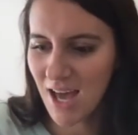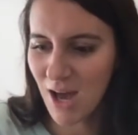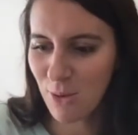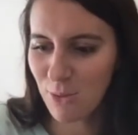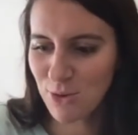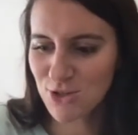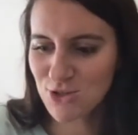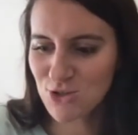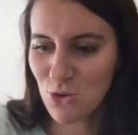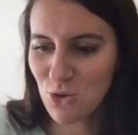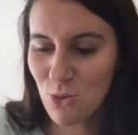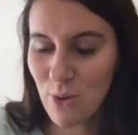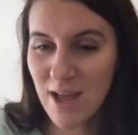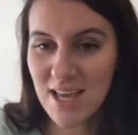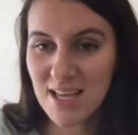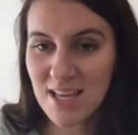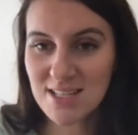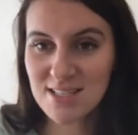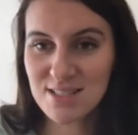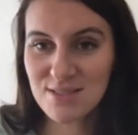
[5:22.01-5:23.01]
was
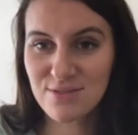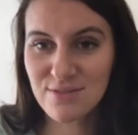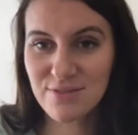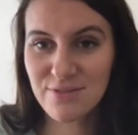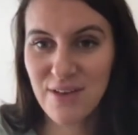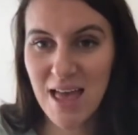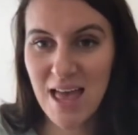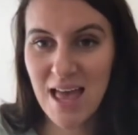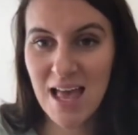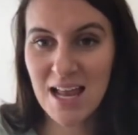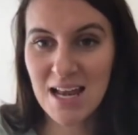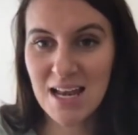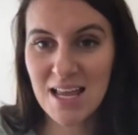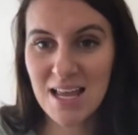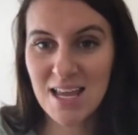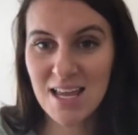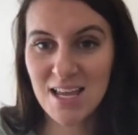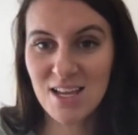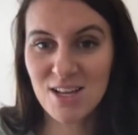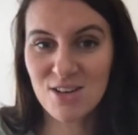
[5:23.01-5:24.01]
always
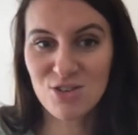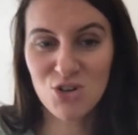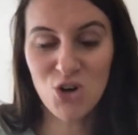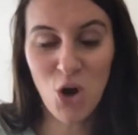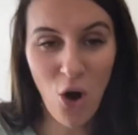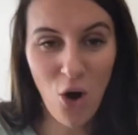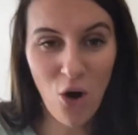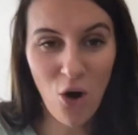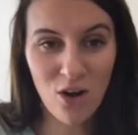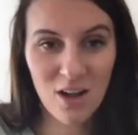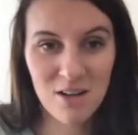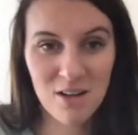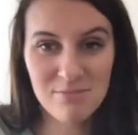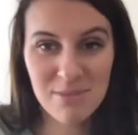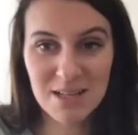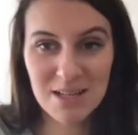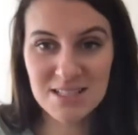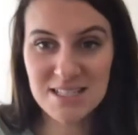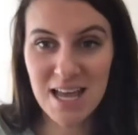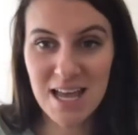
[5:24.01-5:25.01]
fairly long,
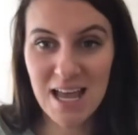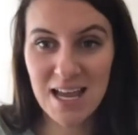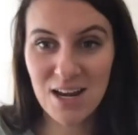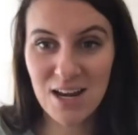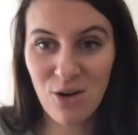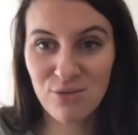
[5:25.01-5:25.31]
mundane.